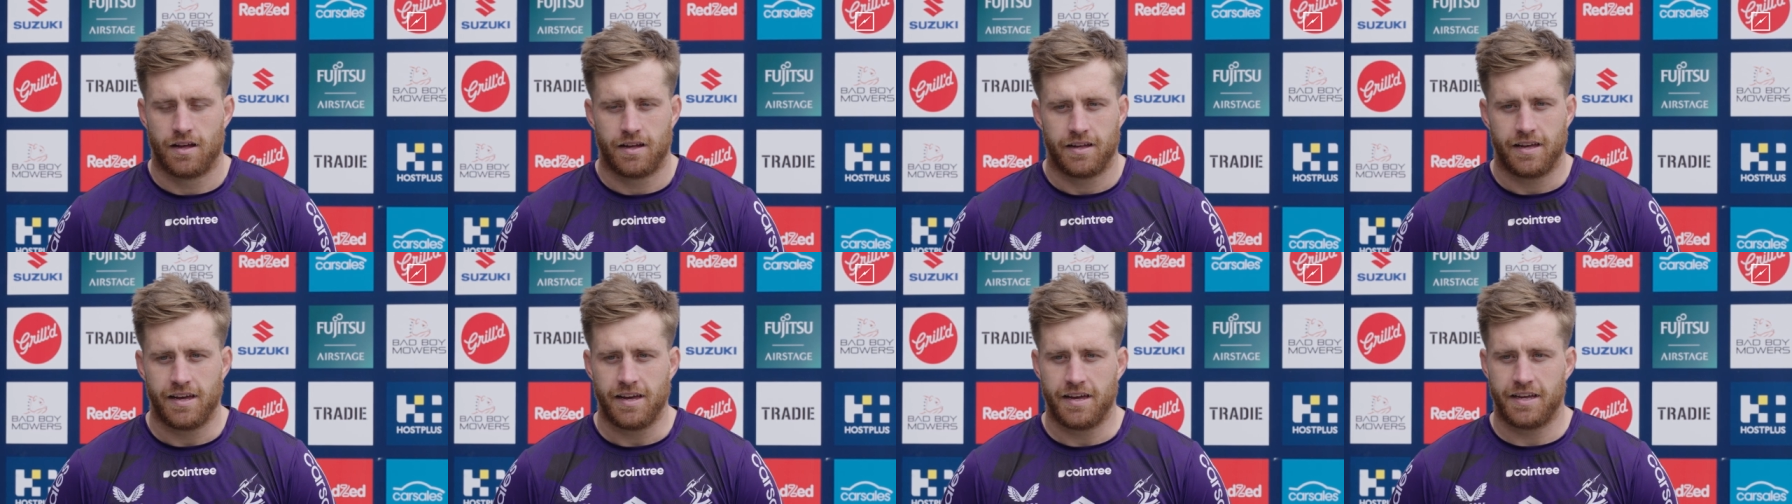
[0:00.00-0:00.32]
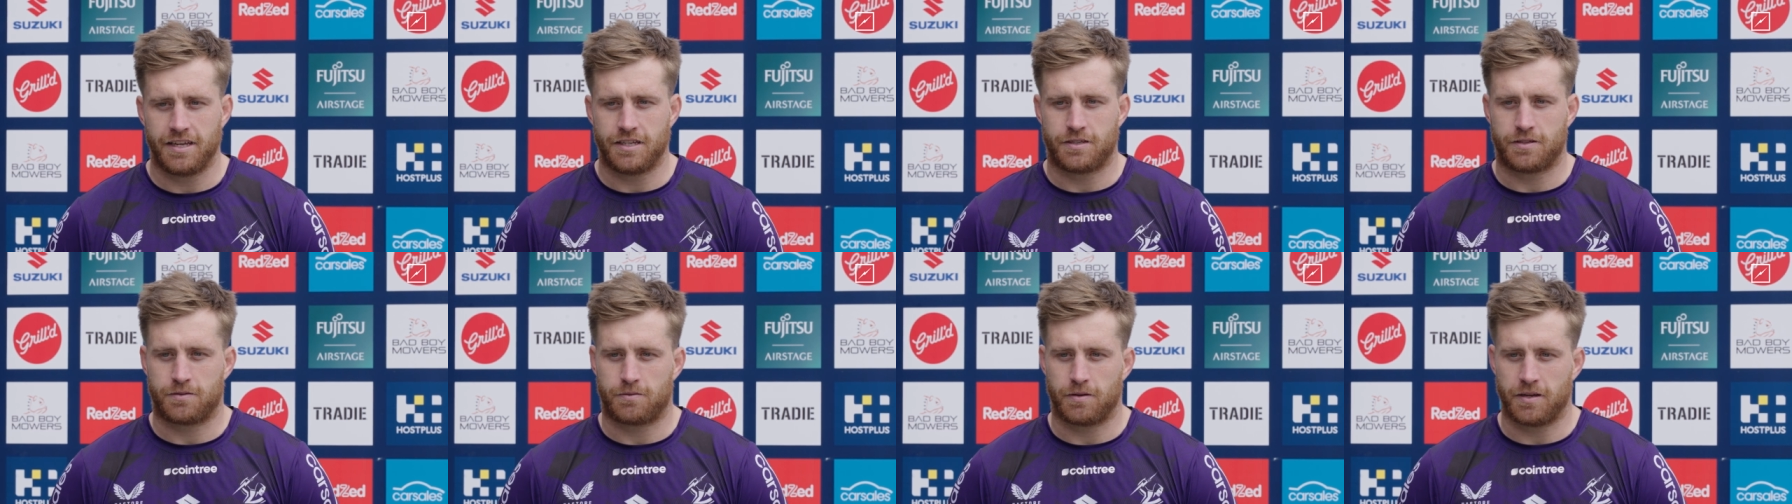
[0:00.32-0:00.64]
Yeah,
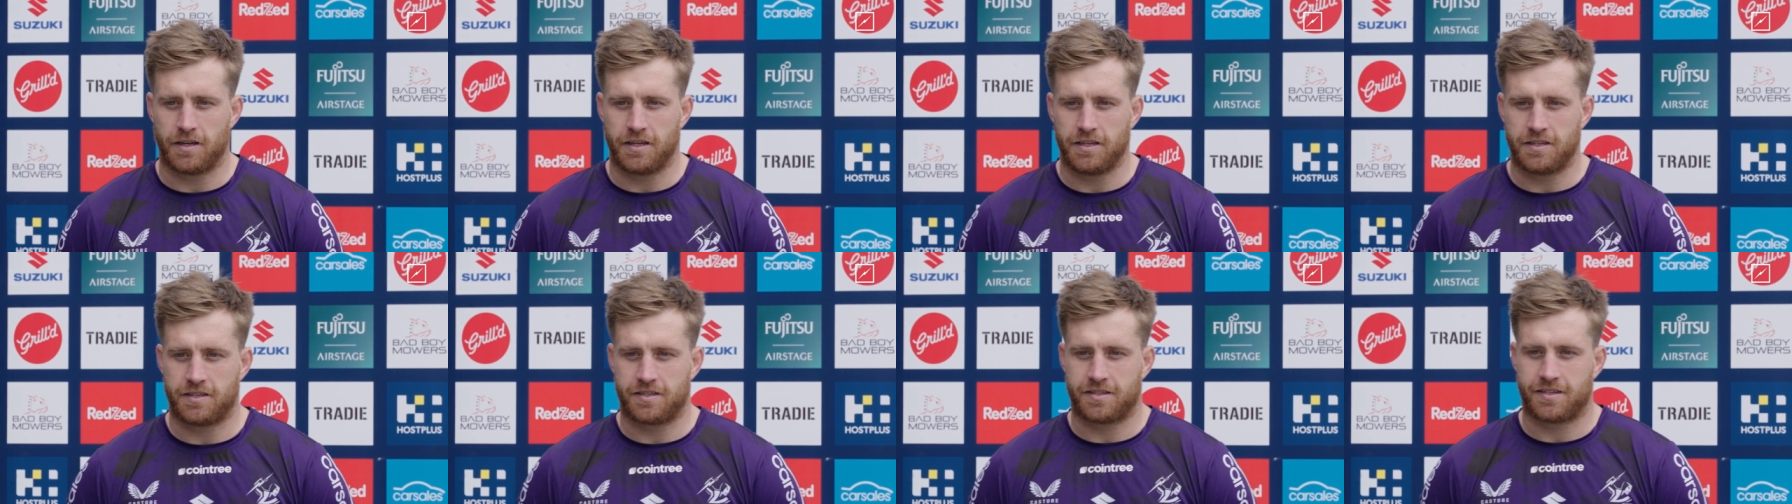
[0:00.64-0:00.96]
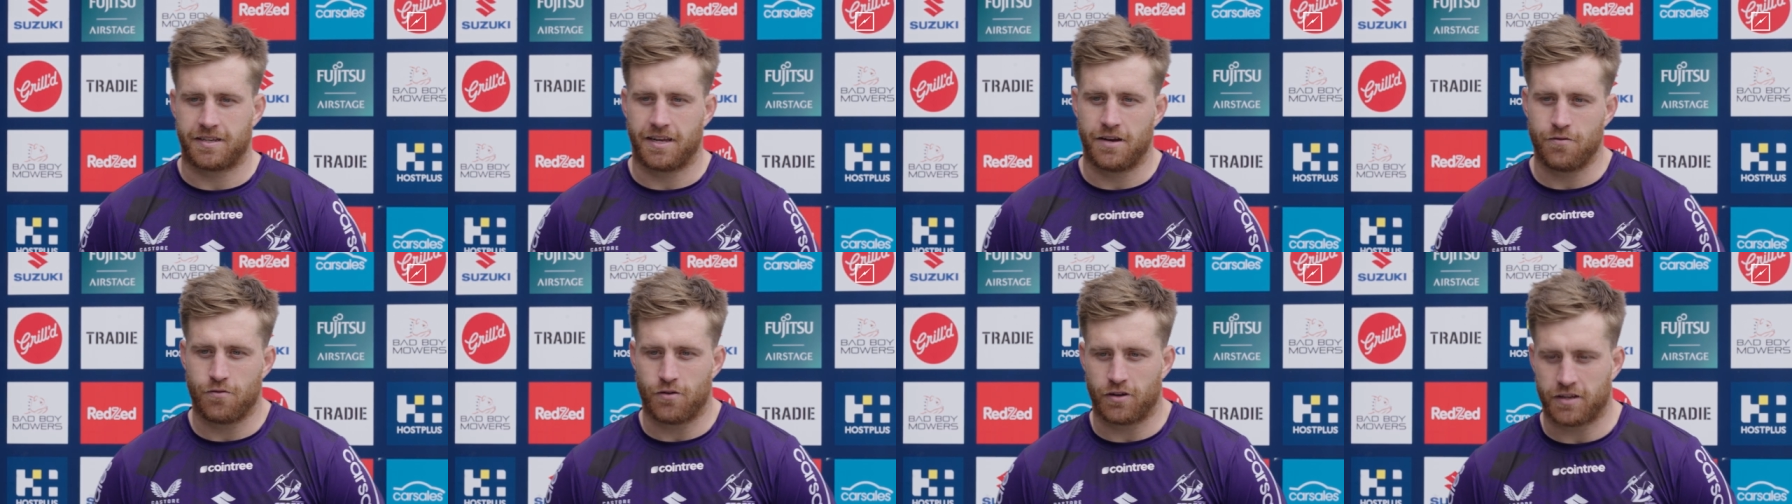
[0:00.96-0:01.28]

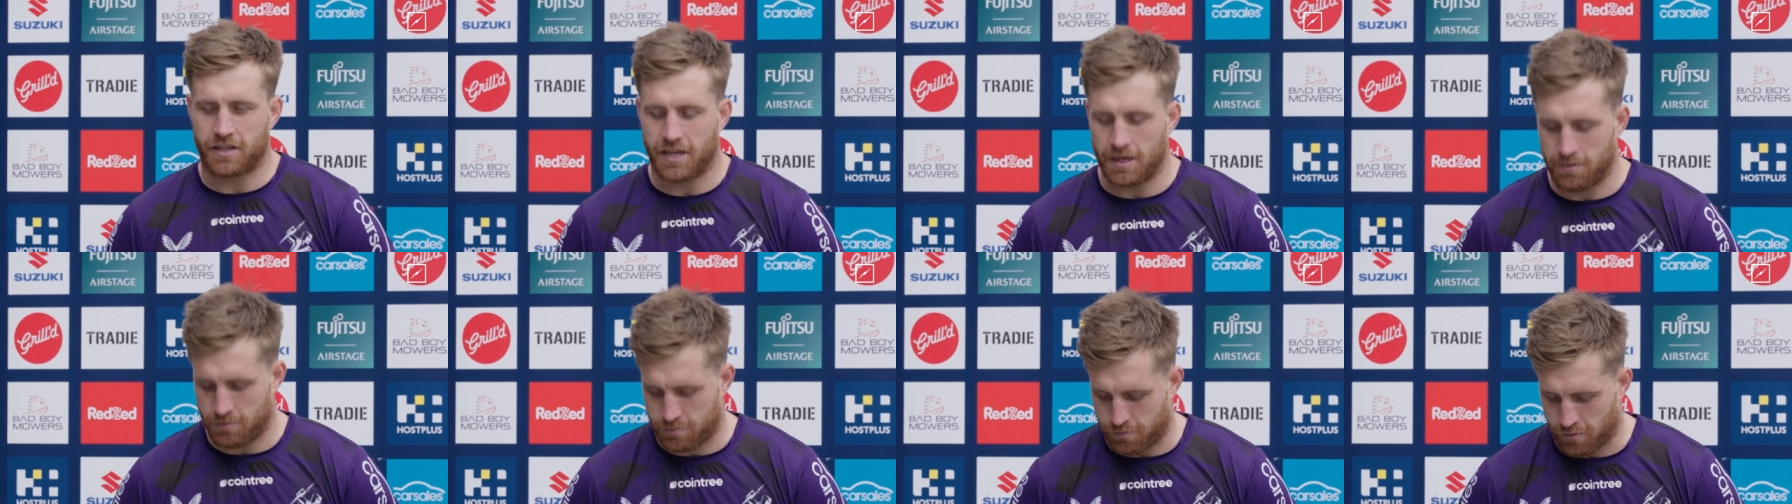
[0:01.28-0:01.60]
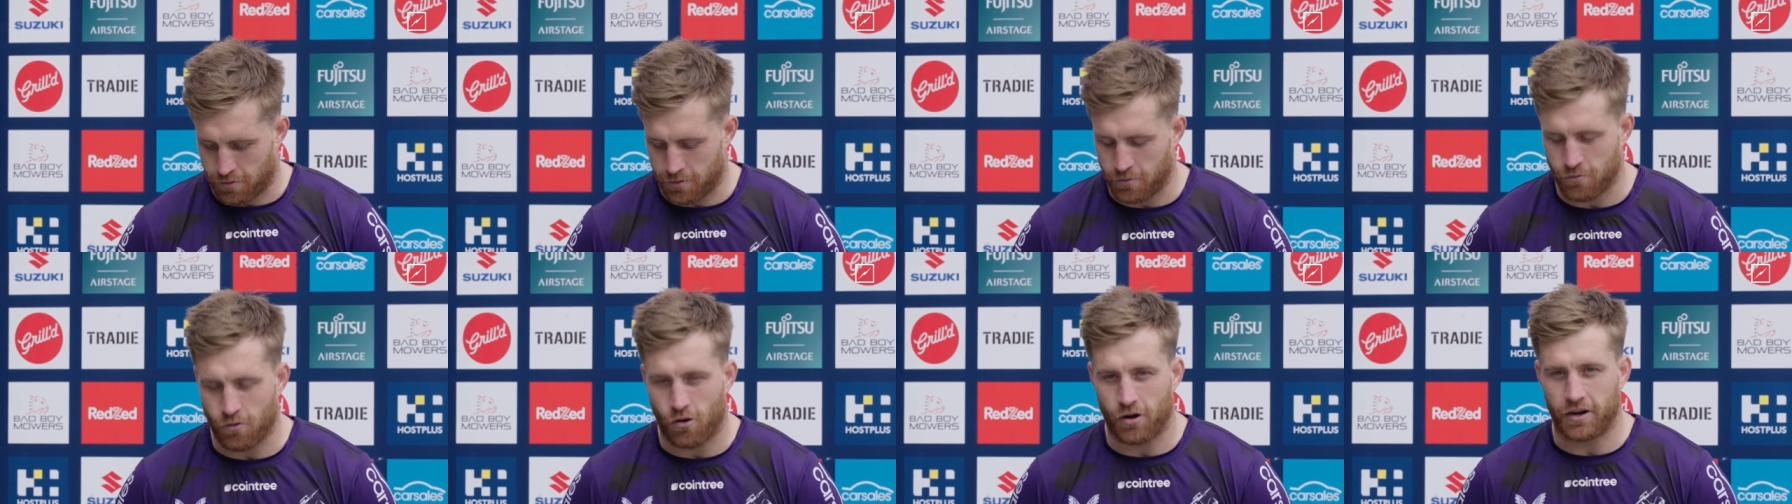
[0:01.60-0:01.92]
he's everyone keeps
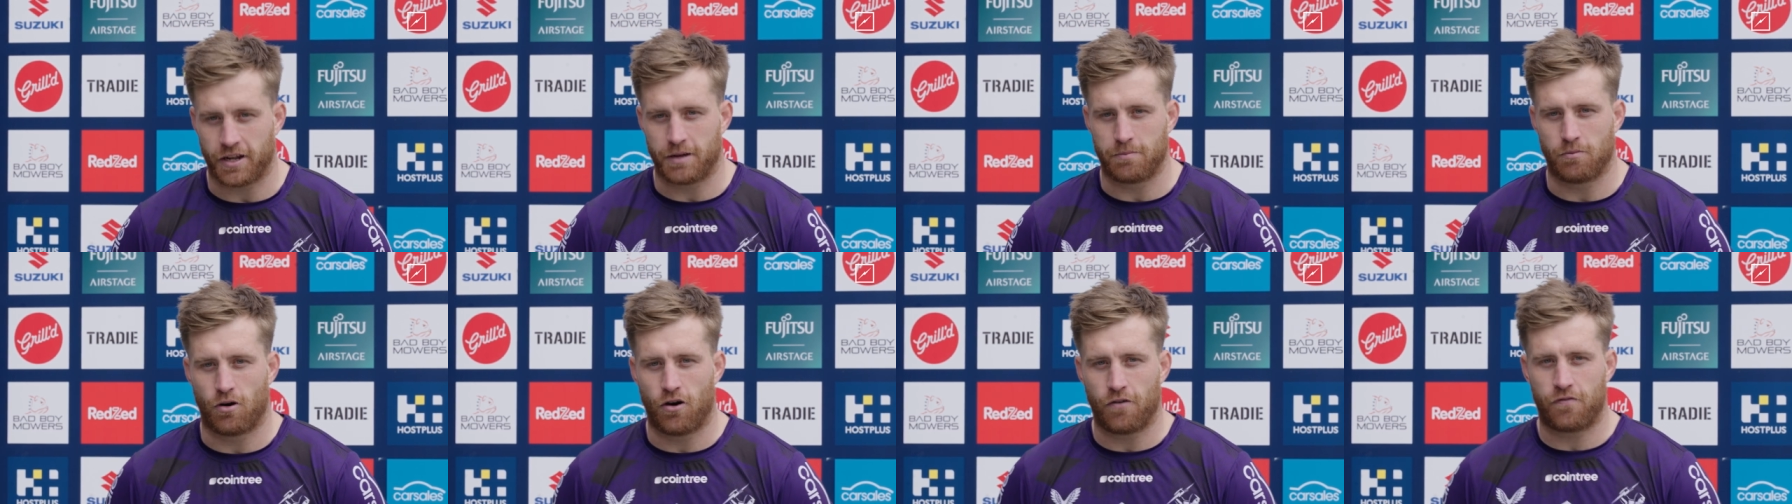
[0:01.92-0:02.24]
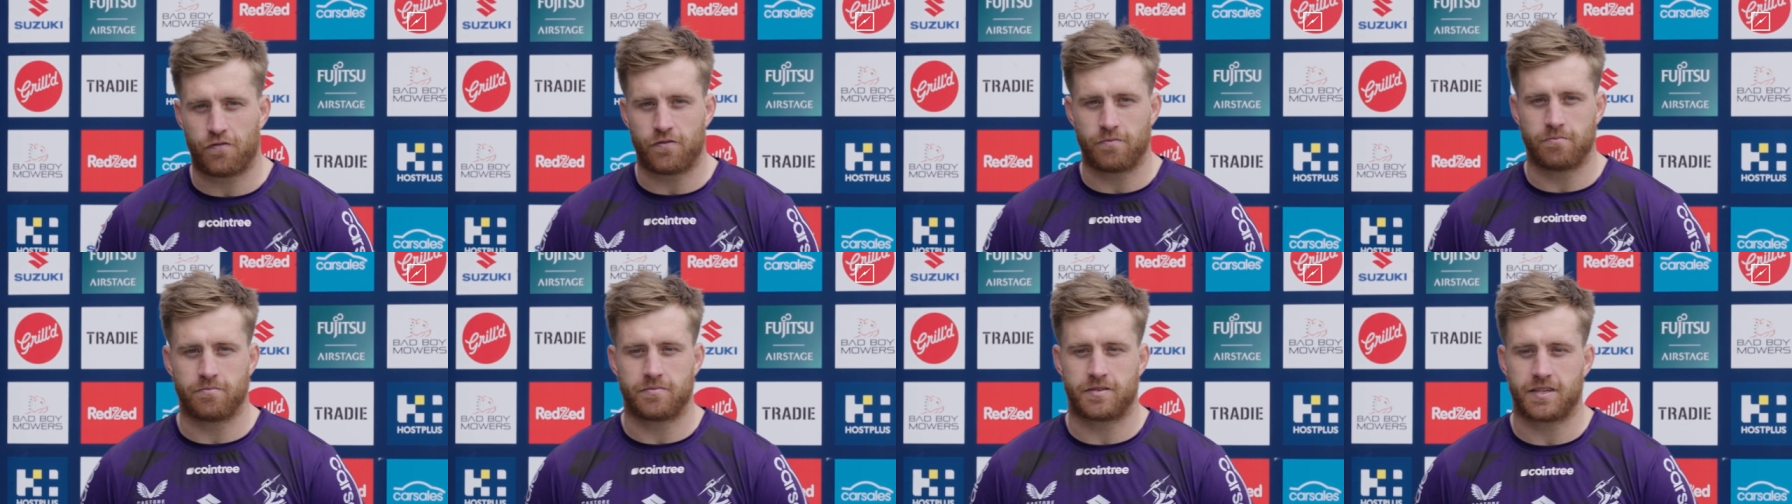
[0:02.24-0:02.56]
probably writing him
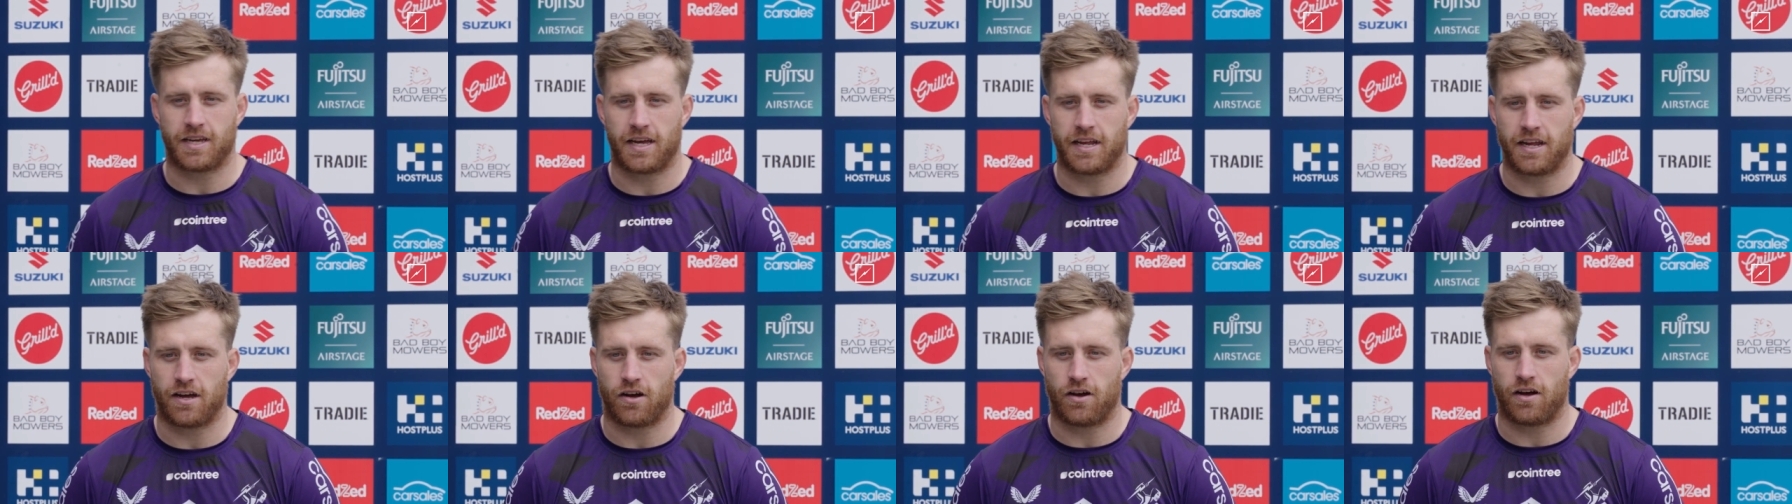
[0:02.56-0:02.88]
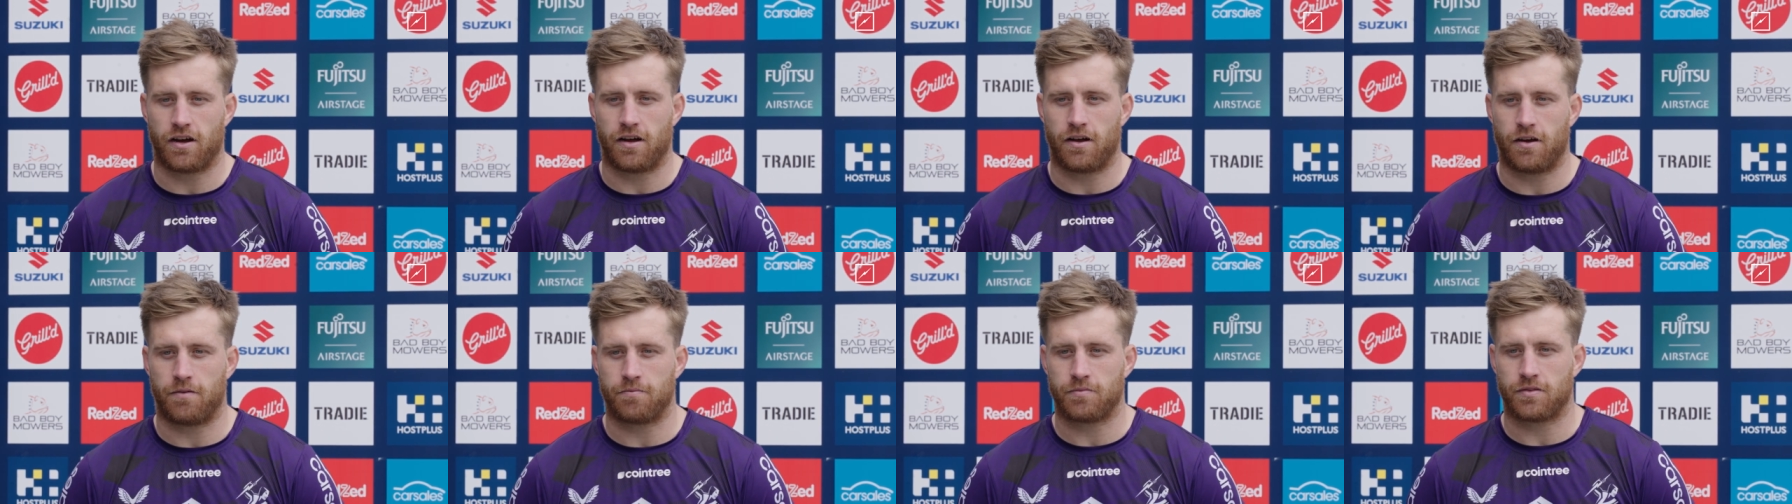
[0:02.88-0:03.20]
off and saying
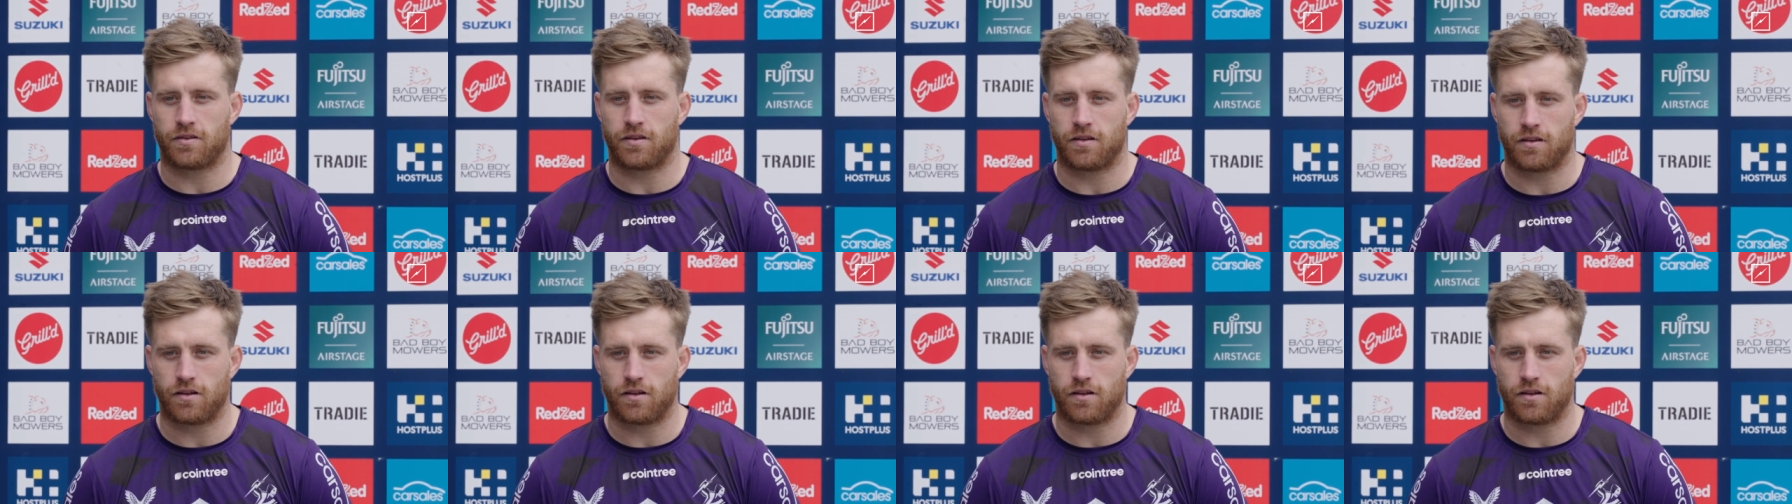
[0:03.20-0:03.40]
how